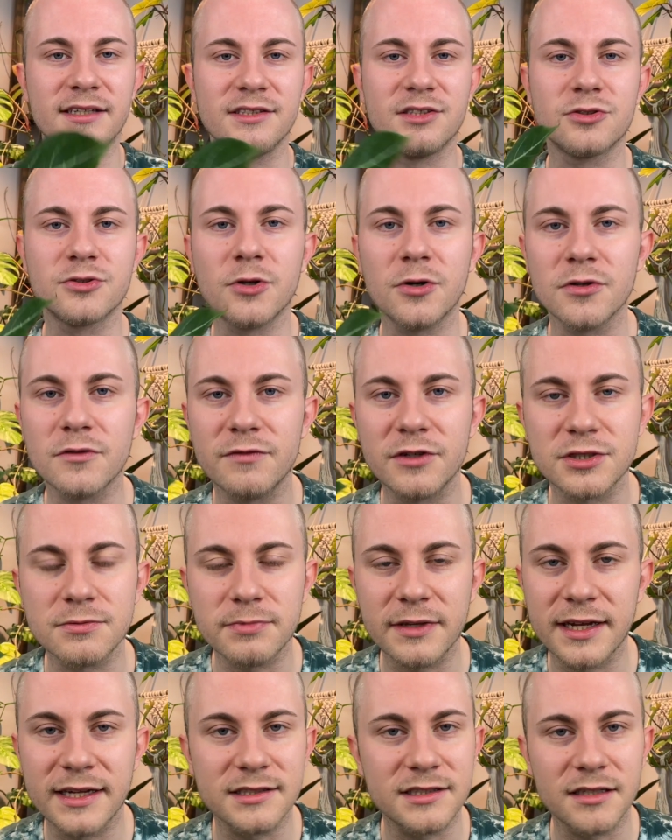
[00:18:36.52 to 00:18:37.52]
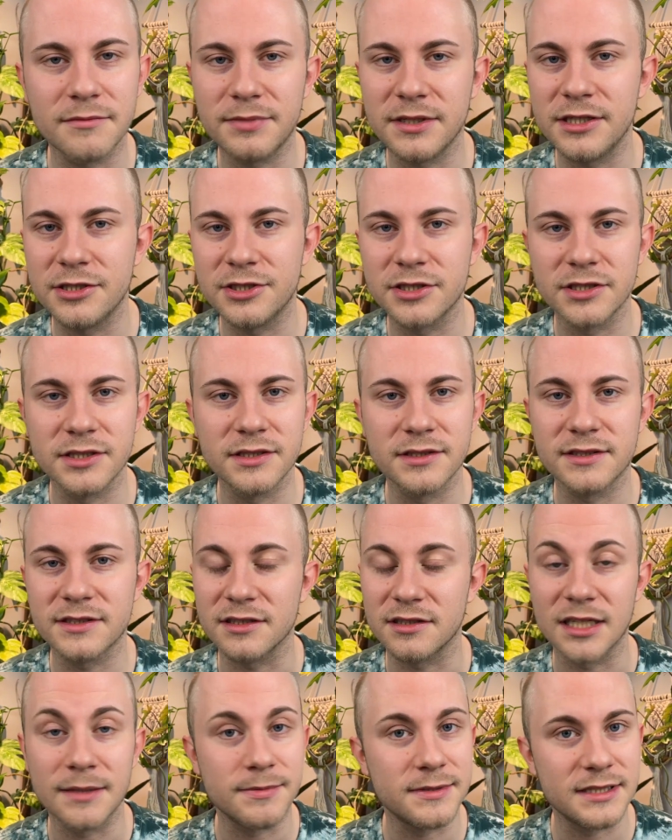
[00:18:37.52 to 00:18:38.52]
goldfish plants, Episcias,
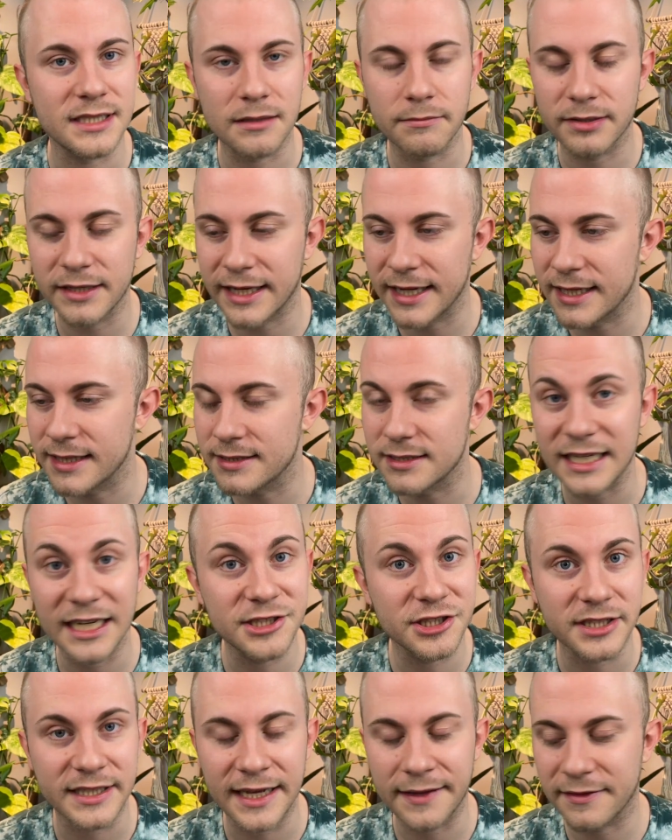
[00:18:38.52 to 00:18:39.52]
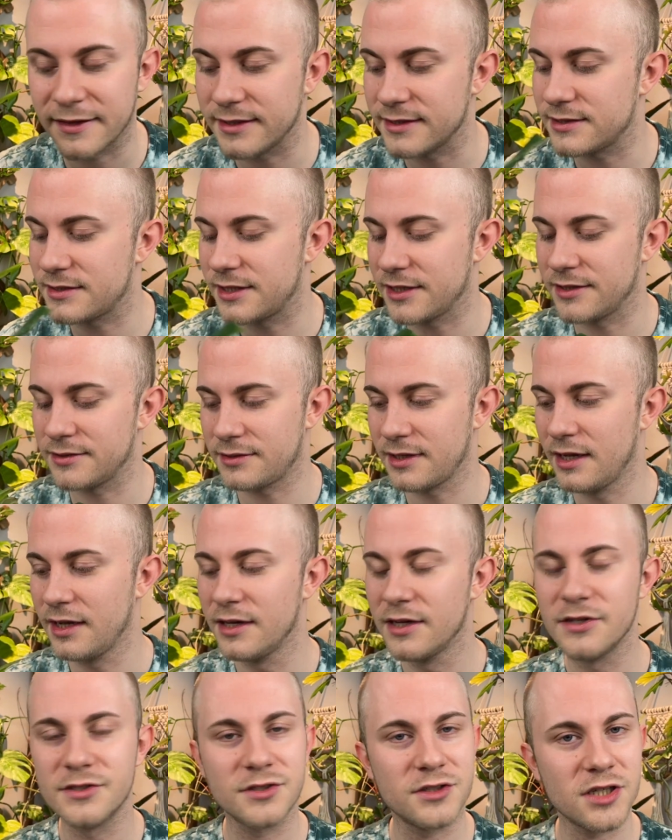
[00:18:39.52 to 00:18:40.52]
lipstick plants, Aeschynanthus. There's
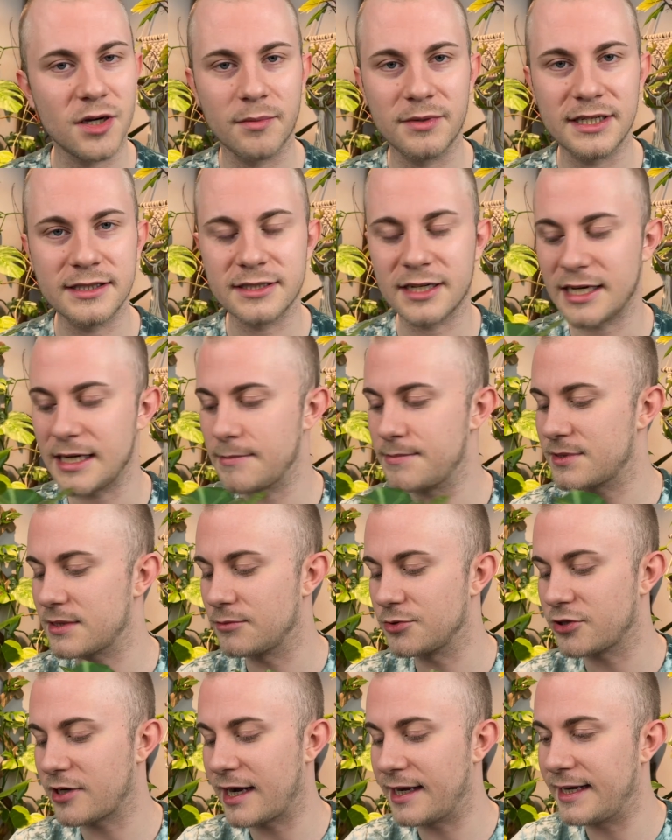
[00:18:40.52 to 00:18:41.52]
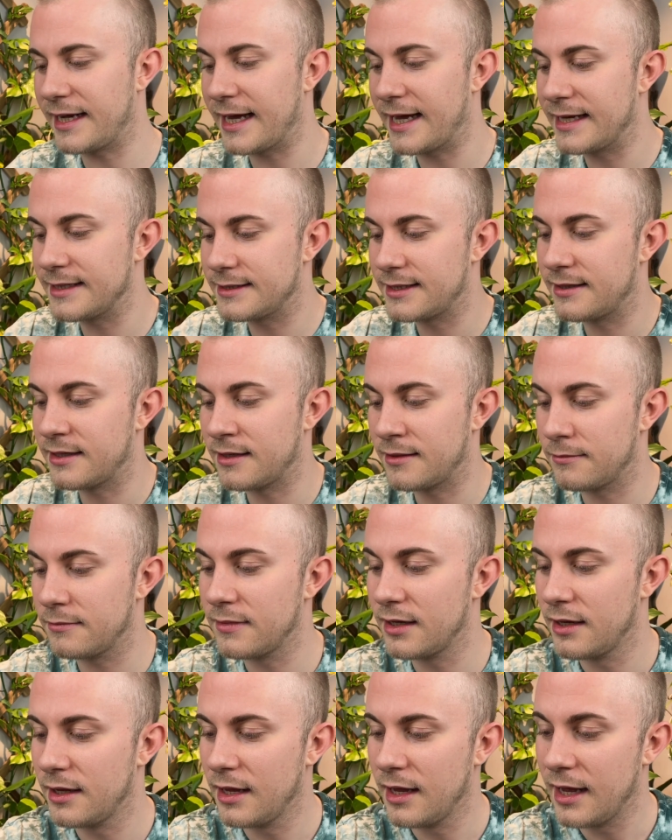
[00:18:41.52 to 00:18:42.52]
so many types. I'm trying to get into
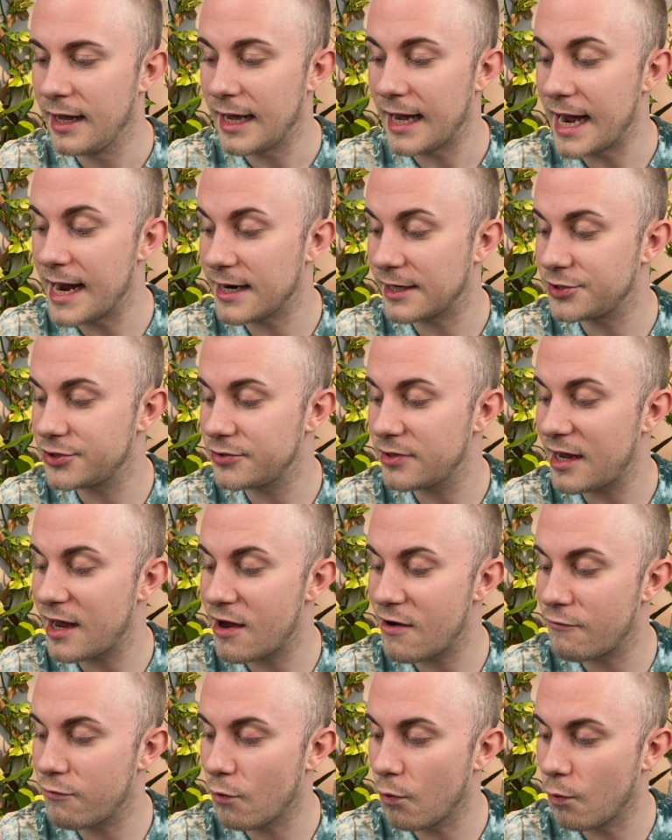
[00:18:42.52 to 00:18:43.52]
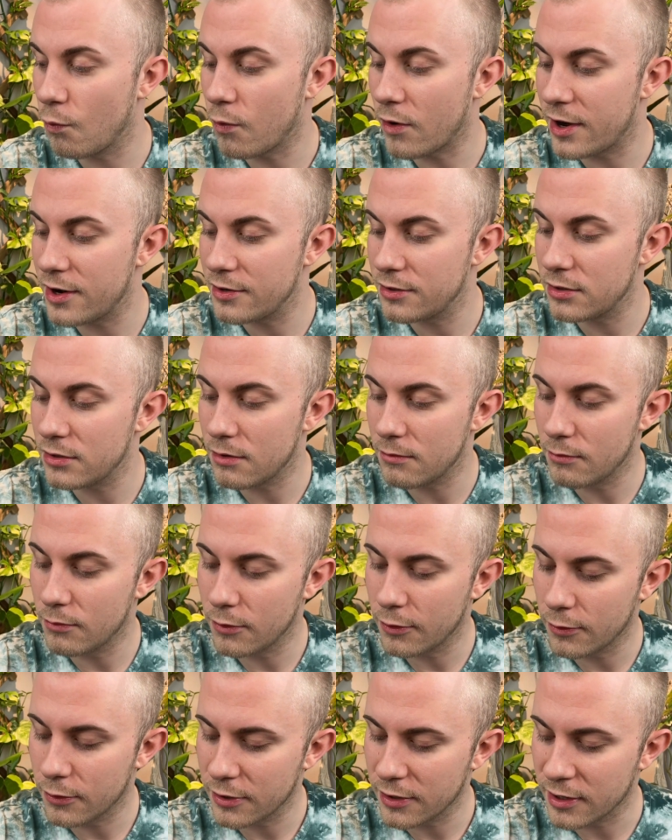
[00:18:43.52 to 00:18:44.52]
them. And I do have one
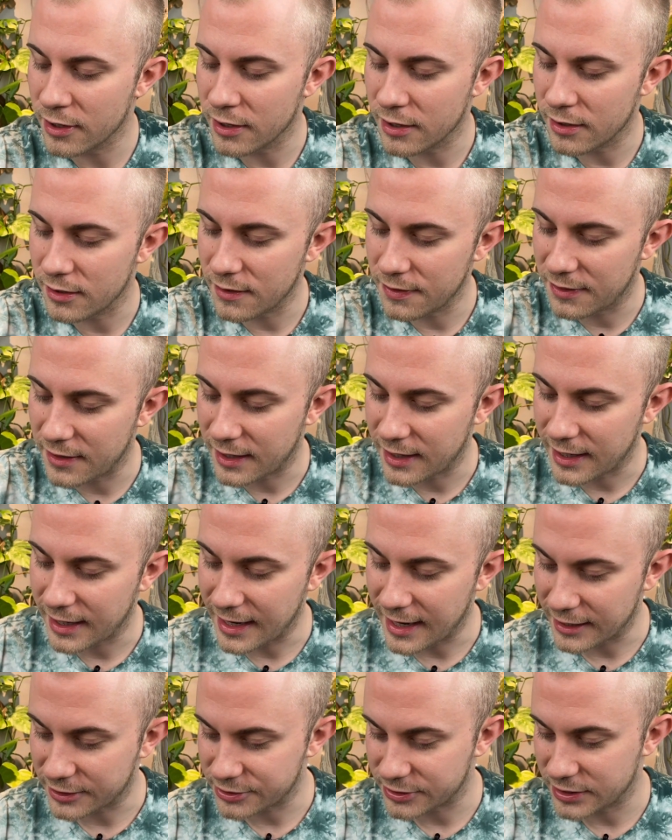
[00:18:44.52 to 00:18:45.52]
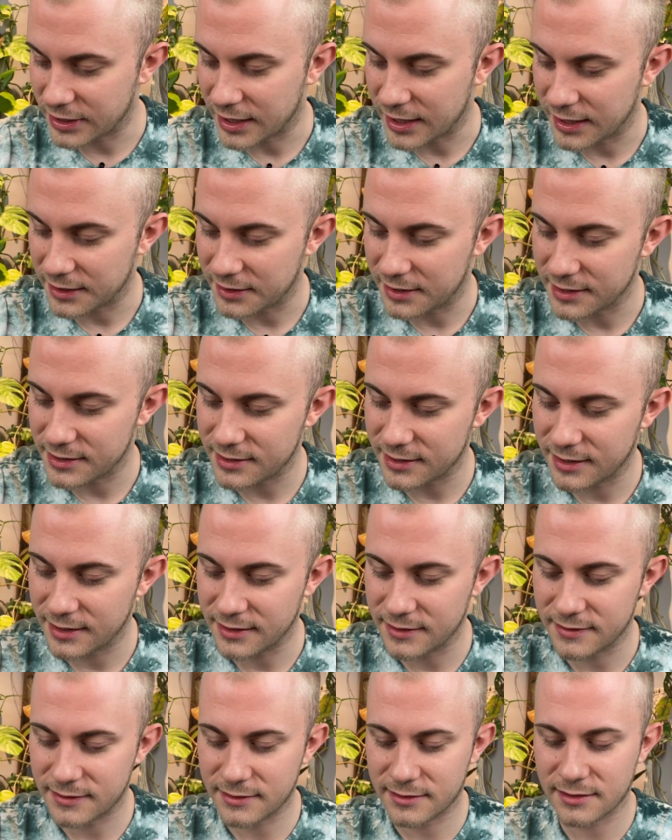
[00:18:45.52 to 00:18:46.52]
more that I actually got. This
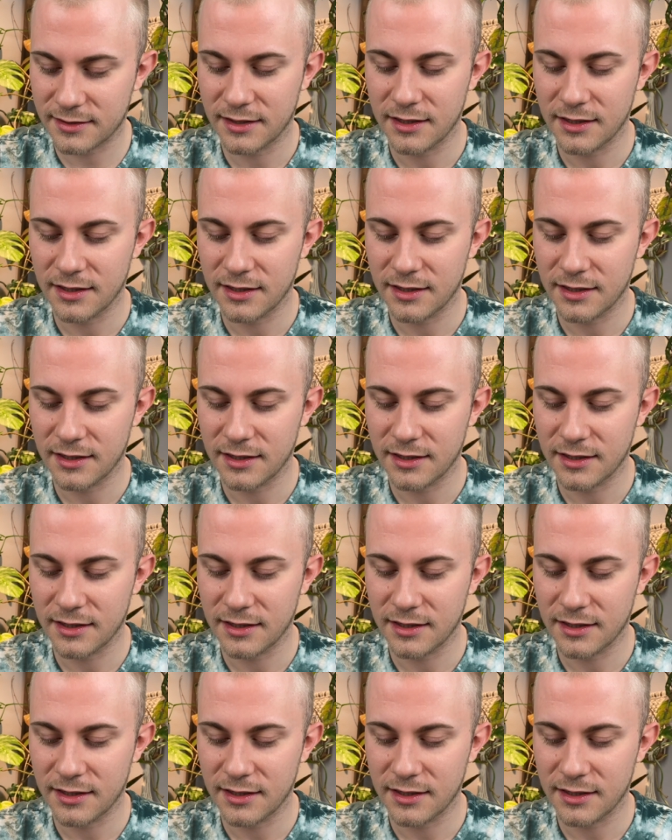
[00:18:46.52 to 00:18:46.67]
is